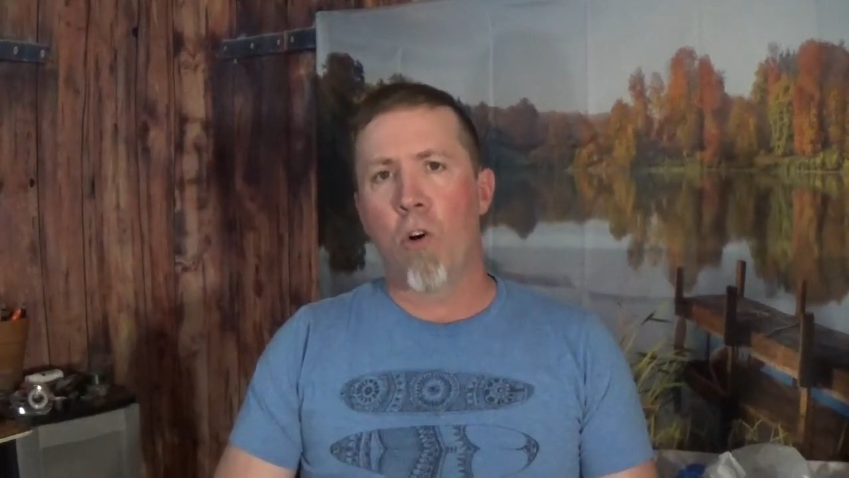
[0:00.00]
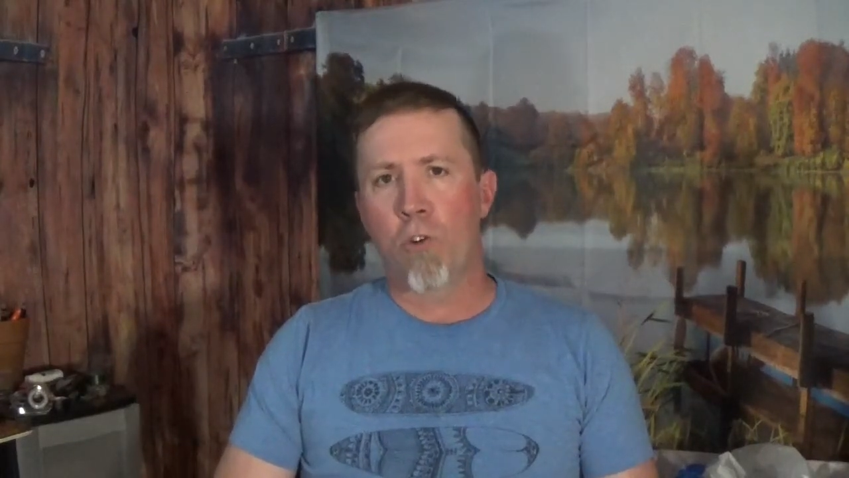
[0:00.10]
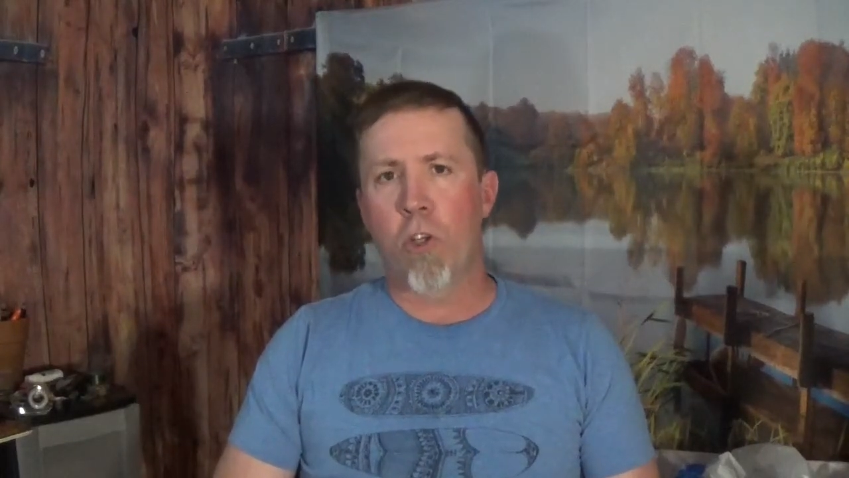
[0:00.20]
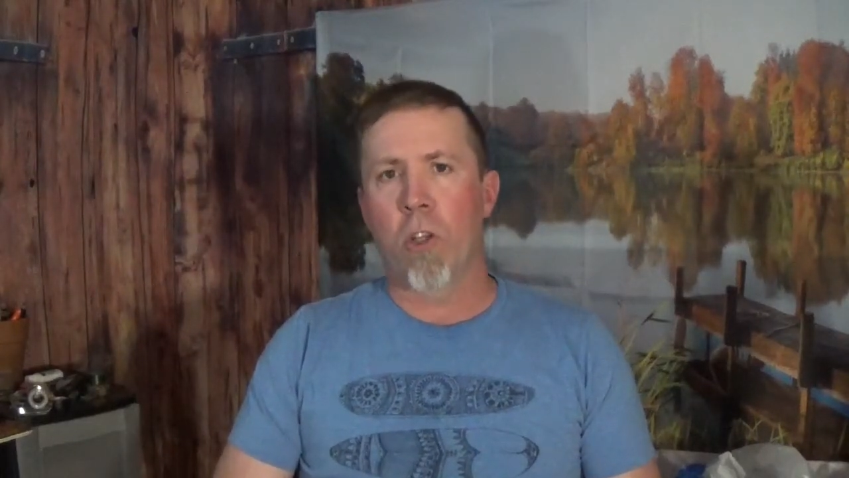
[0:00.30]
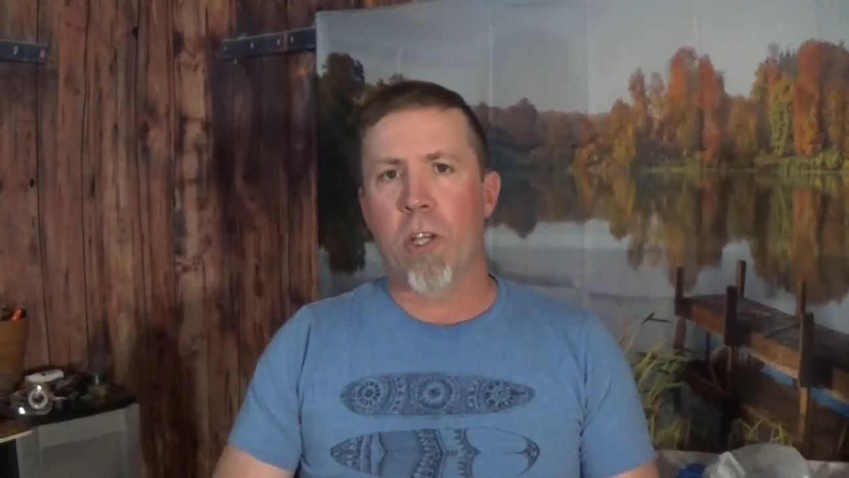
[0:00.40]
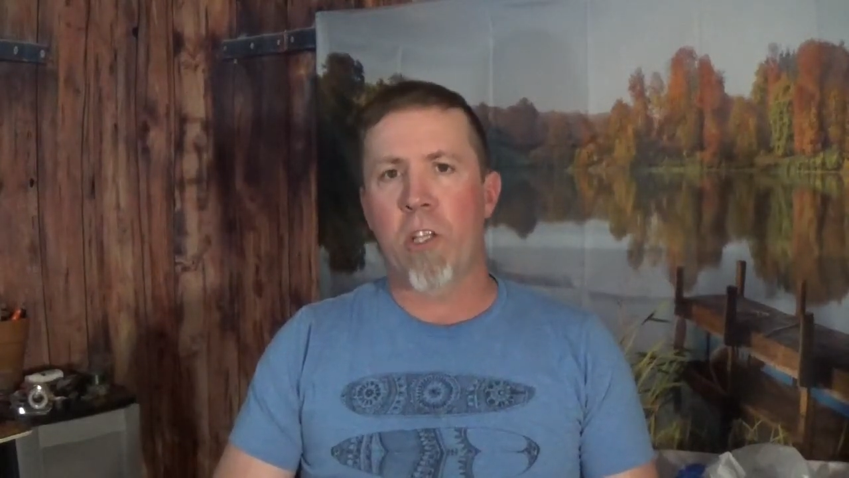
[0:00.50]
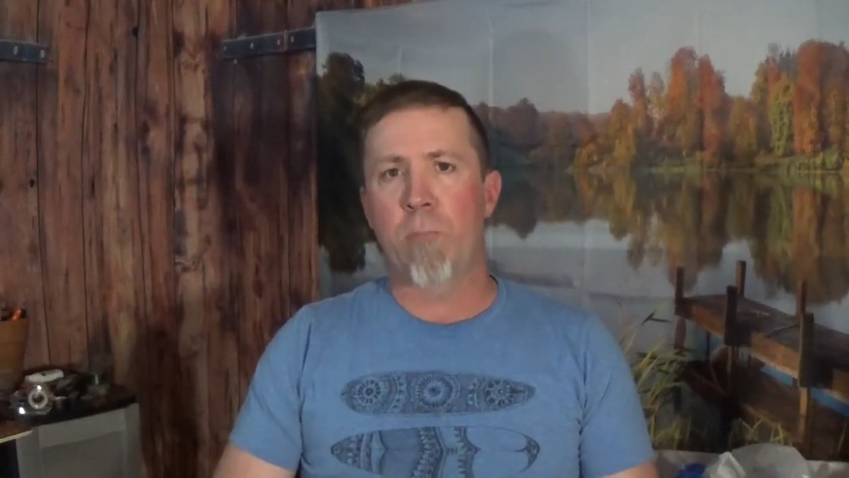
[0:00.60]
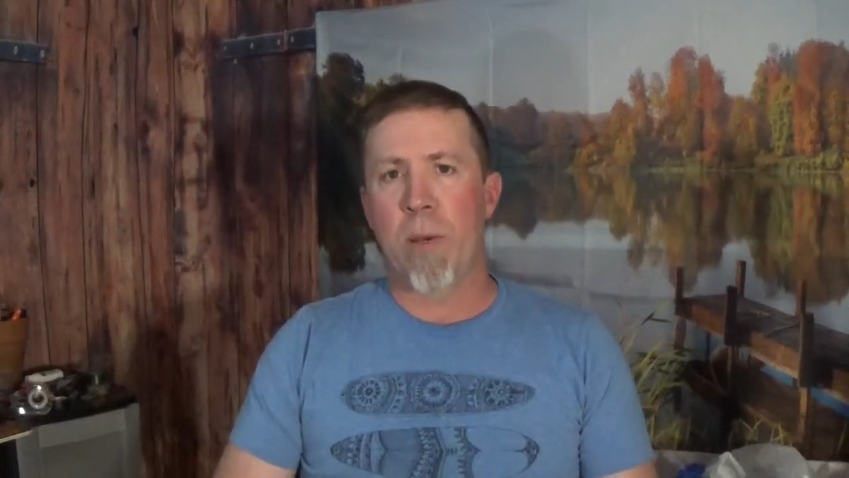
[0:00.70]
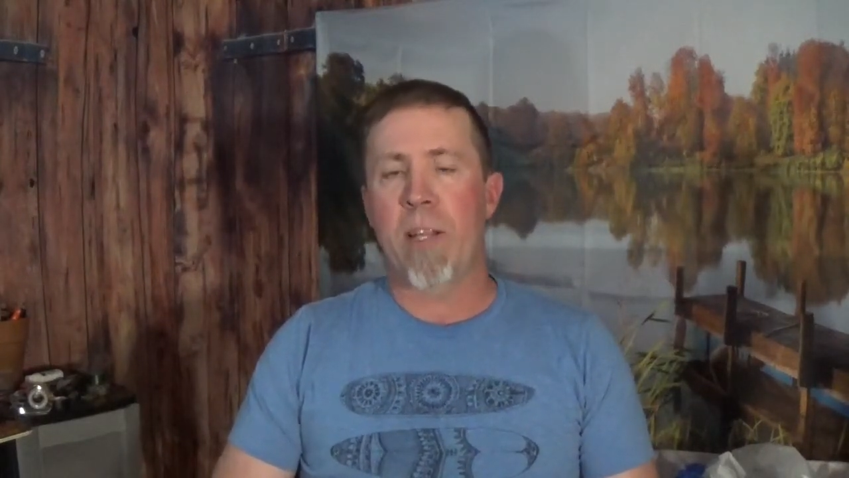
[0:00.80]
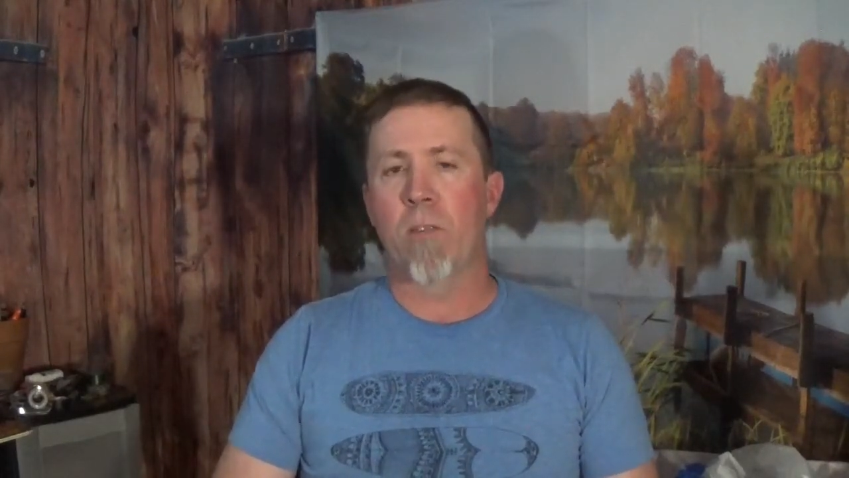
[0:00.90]
ultralight
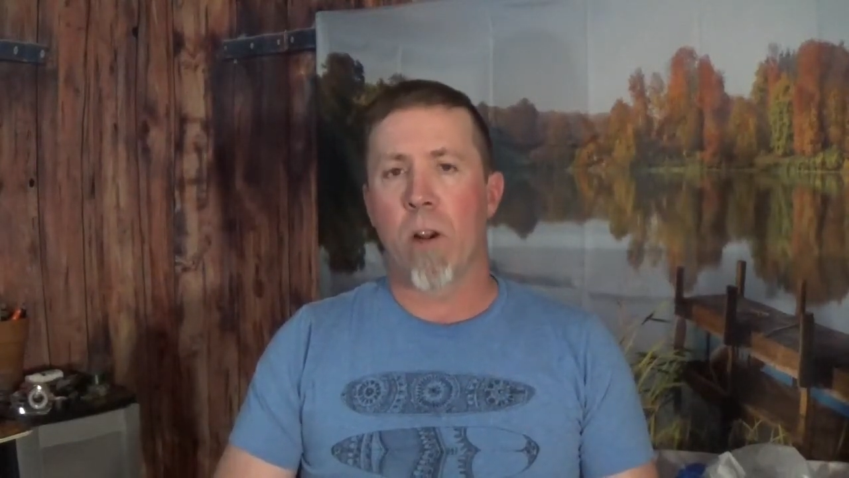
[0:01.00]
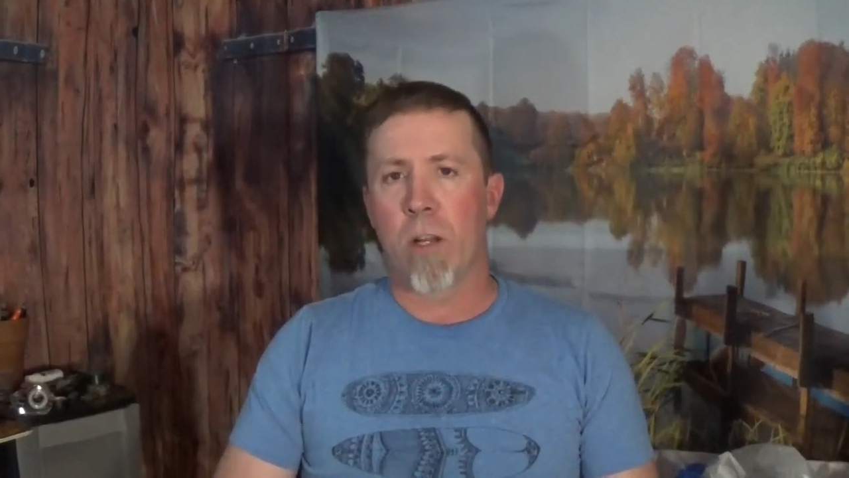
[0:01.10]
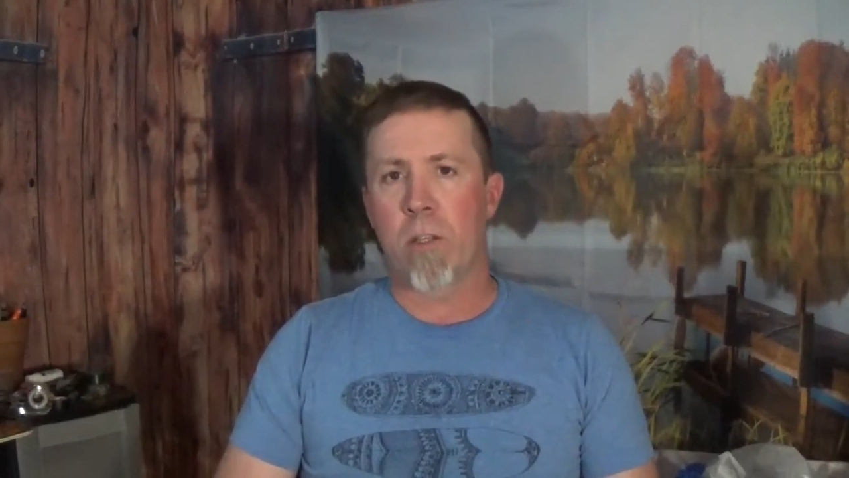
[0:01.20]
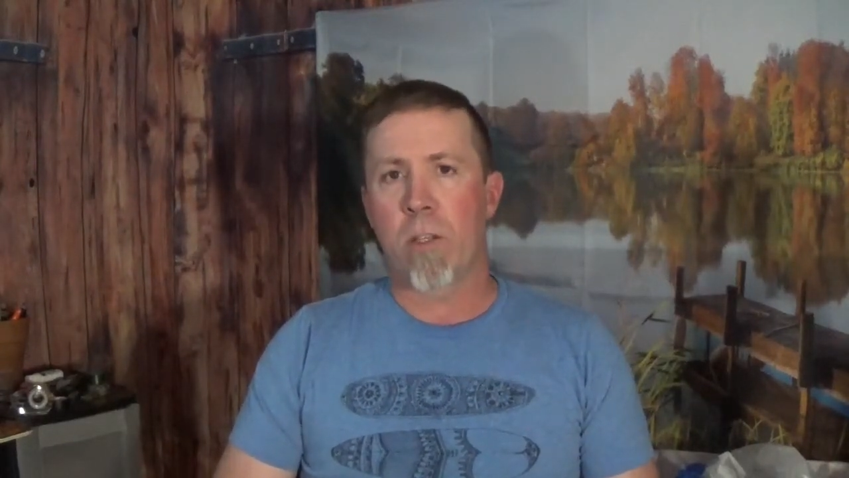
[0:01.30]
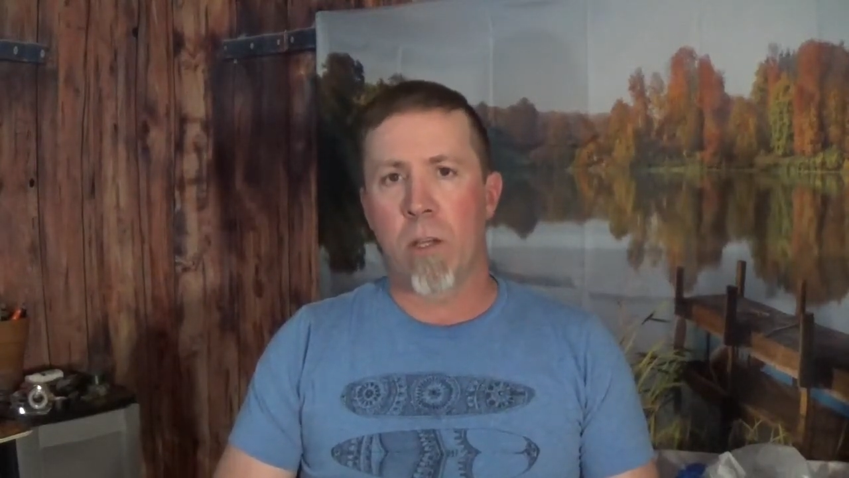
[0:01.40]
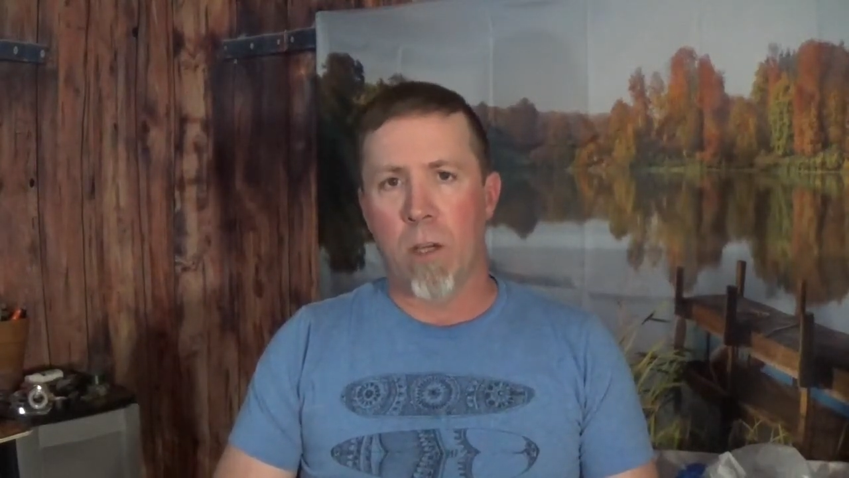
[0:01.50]
spinning rods.